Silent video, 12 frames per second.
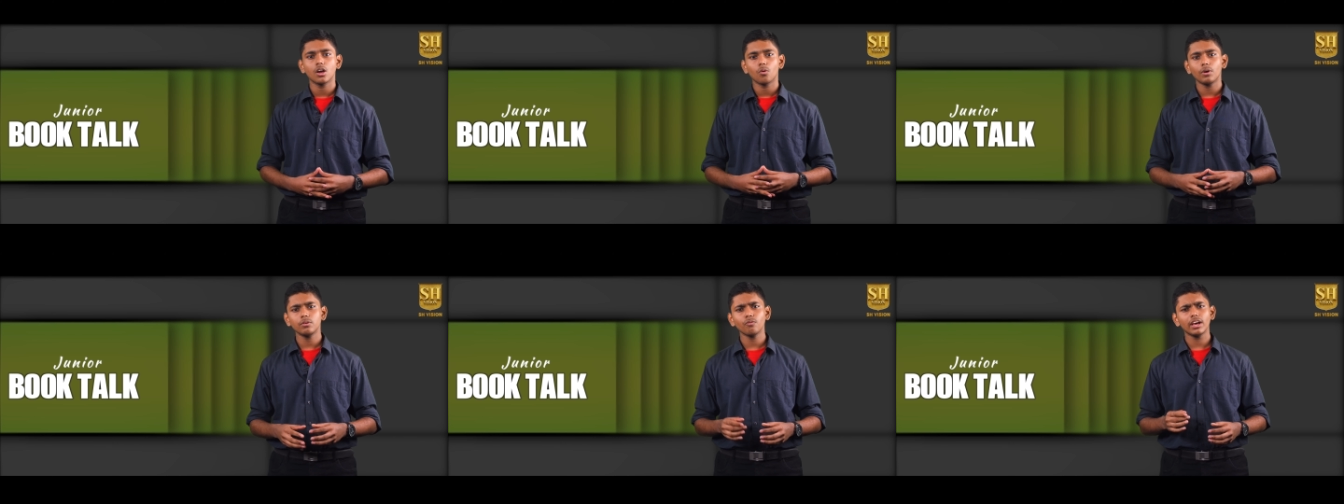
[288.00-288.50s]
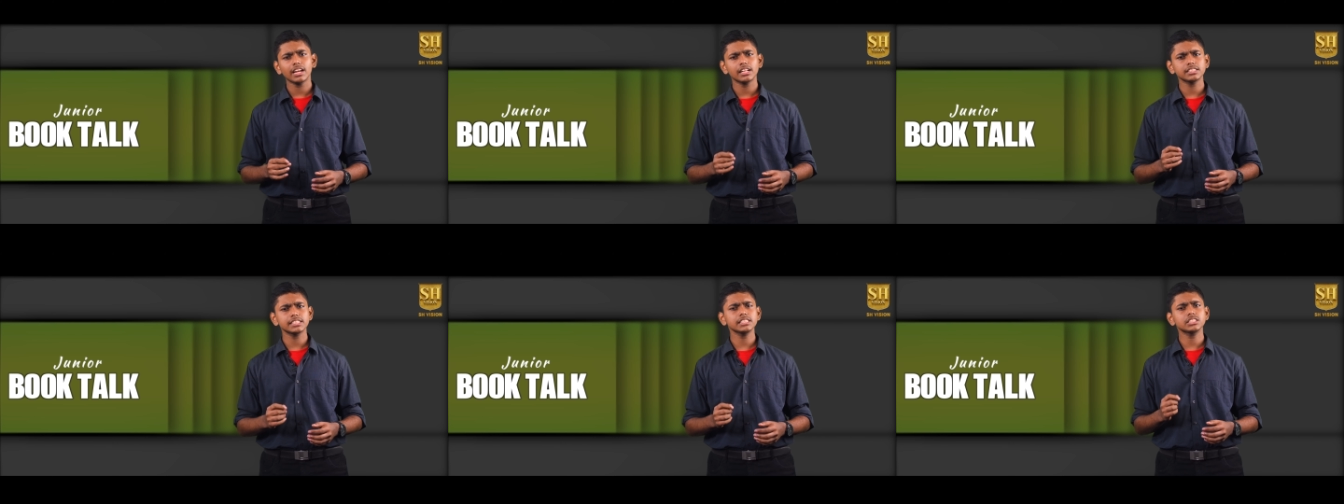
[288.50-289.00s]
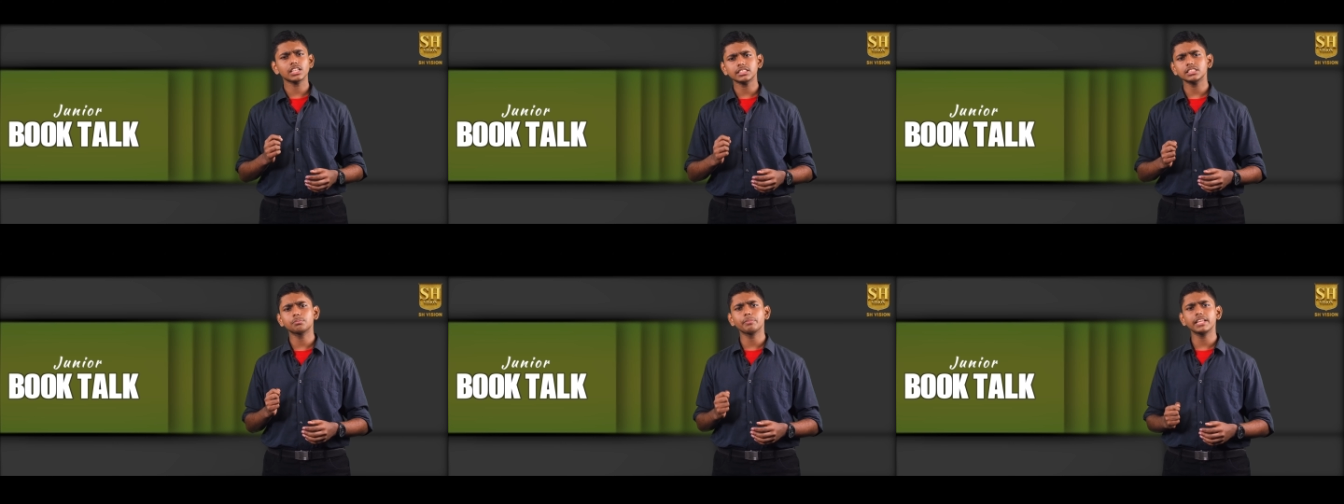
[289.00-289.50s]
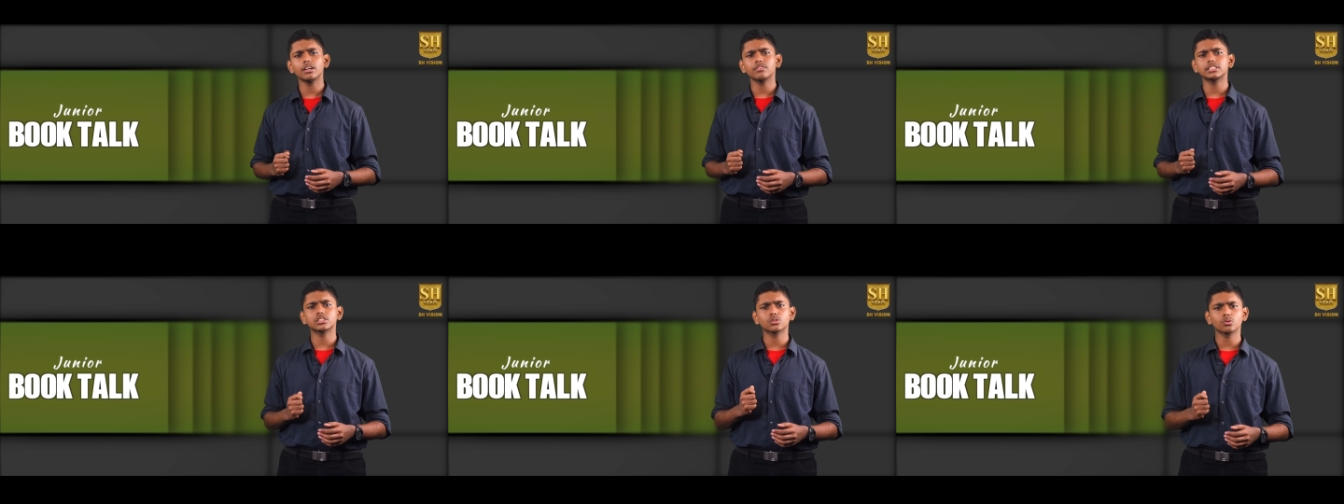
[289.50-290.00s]
When Van Helsing touches Mina
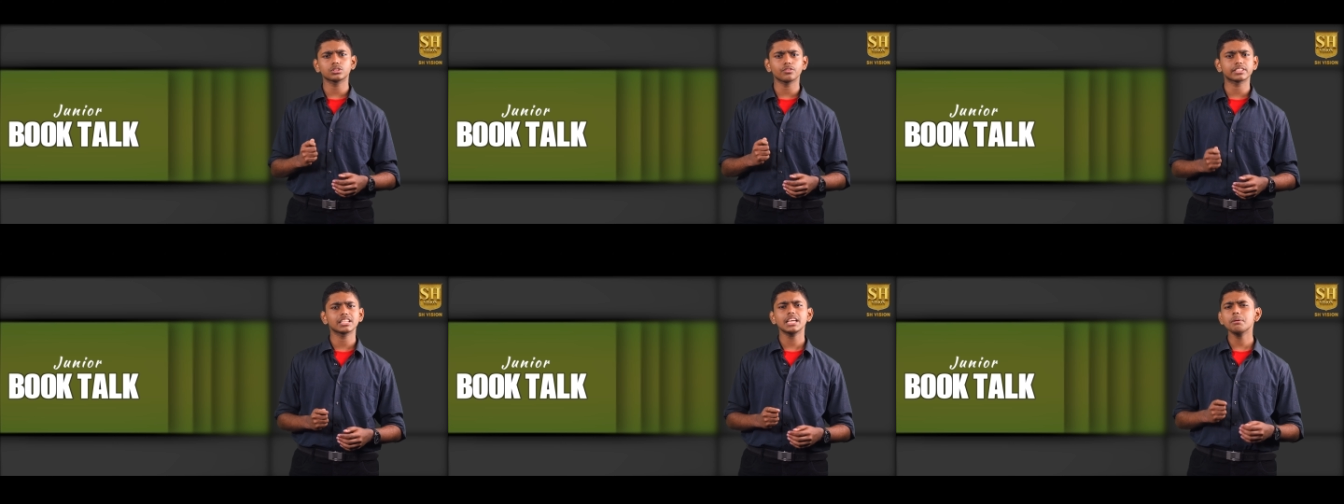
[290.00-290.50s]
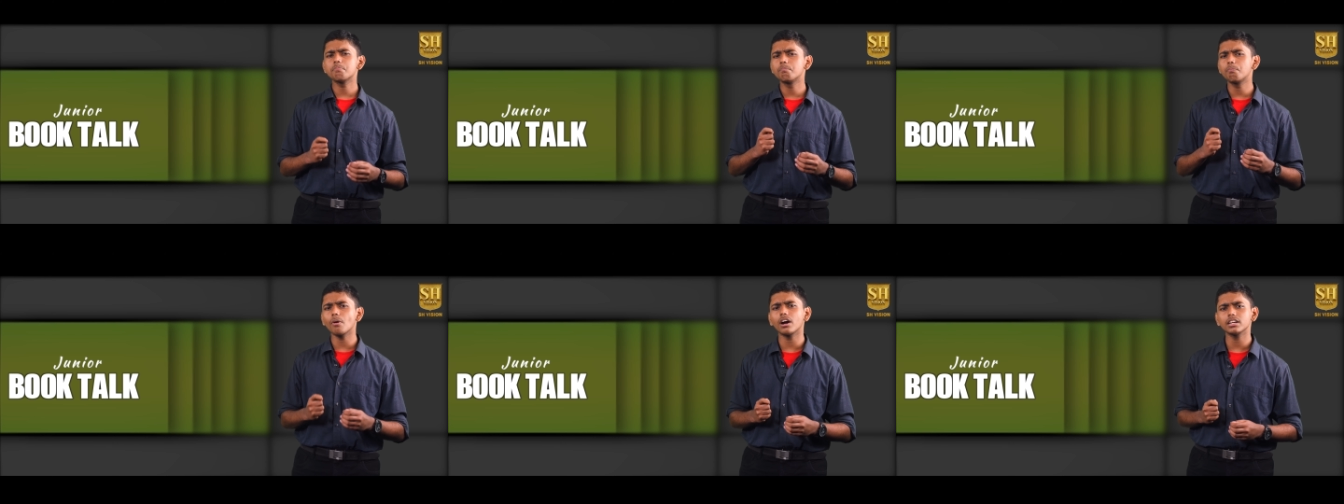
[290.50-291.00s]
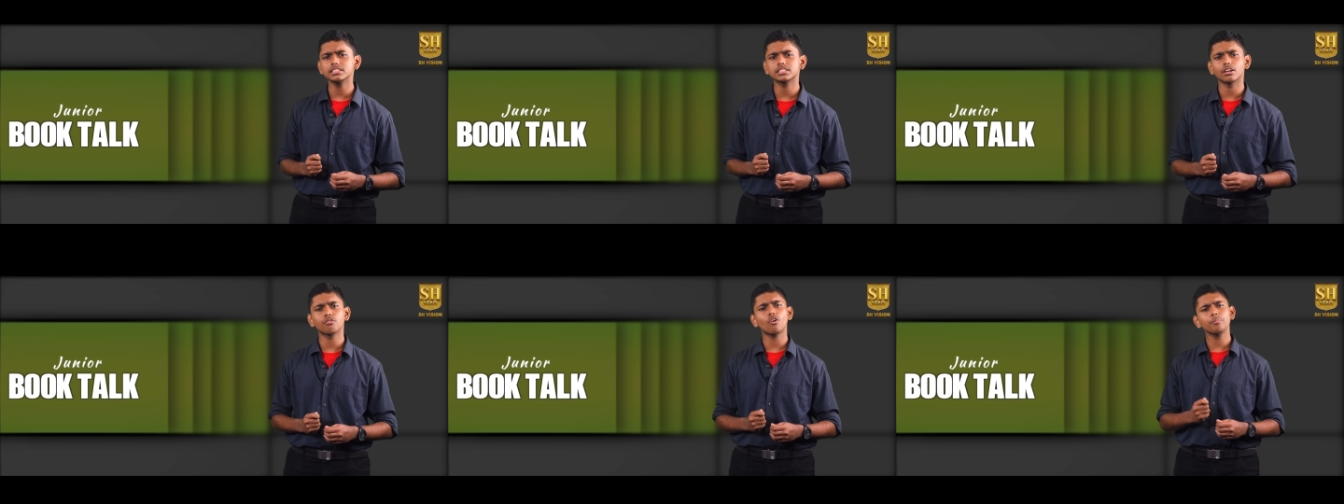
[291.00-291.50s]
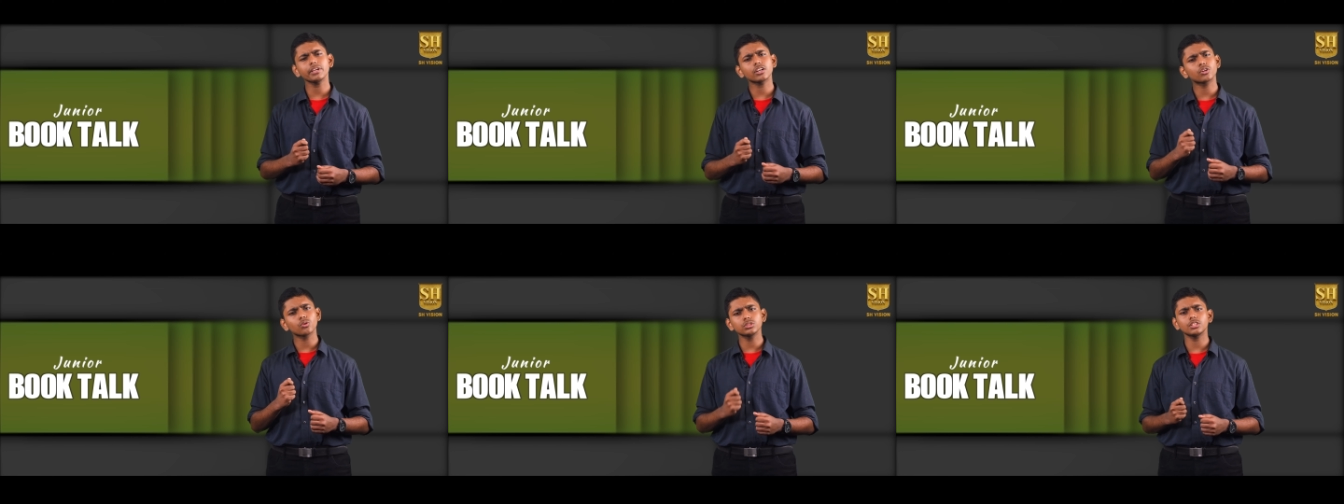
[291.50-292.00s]
with his crucifix, it burns her, forming a
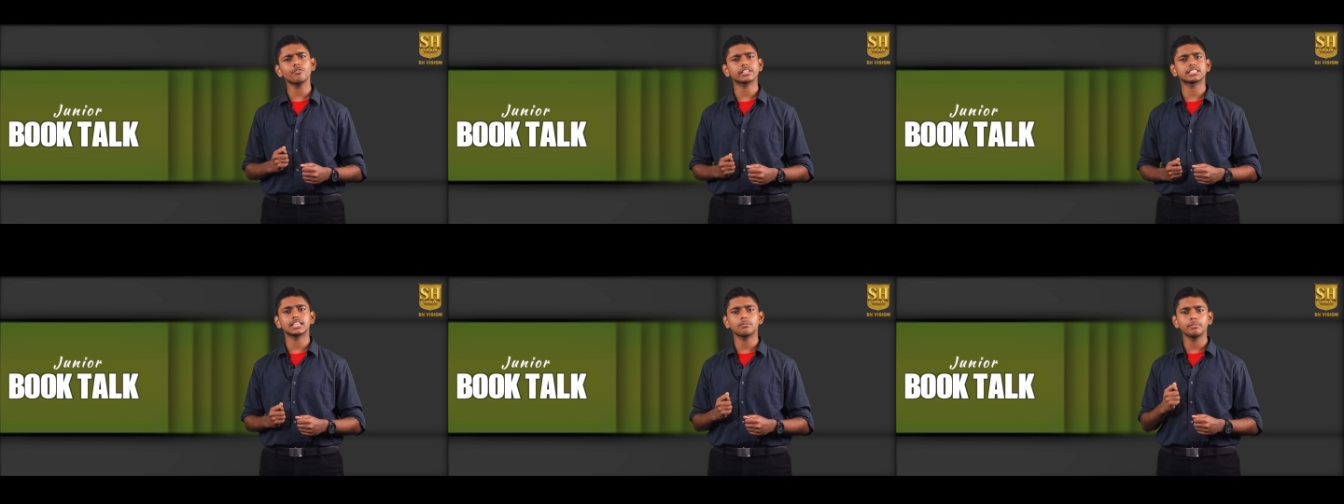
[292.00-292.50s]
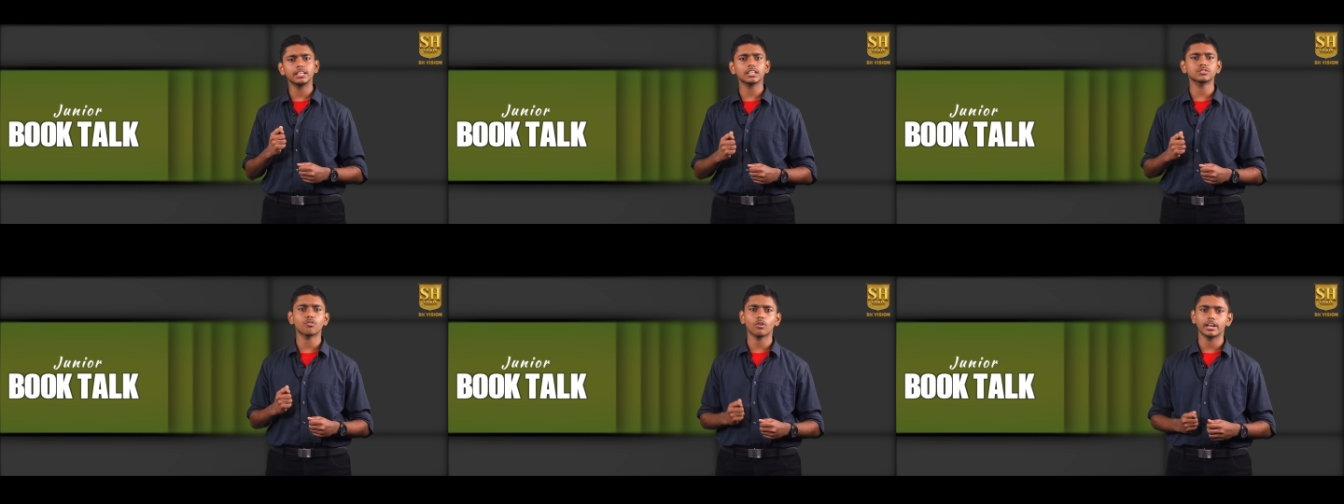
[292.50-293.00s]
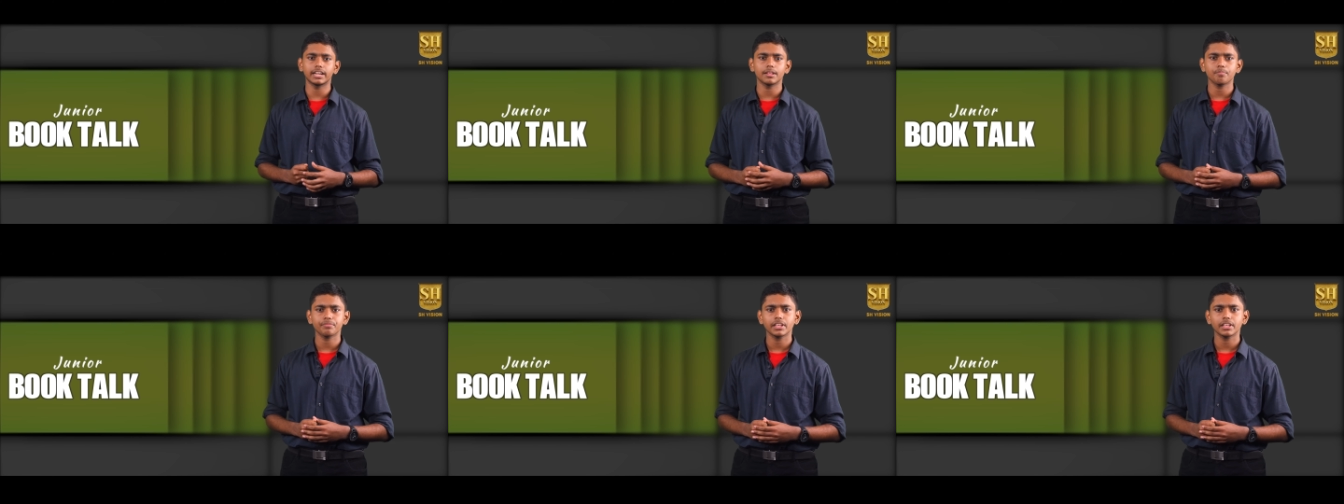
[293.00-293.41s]
crucifix in Mina's forehead.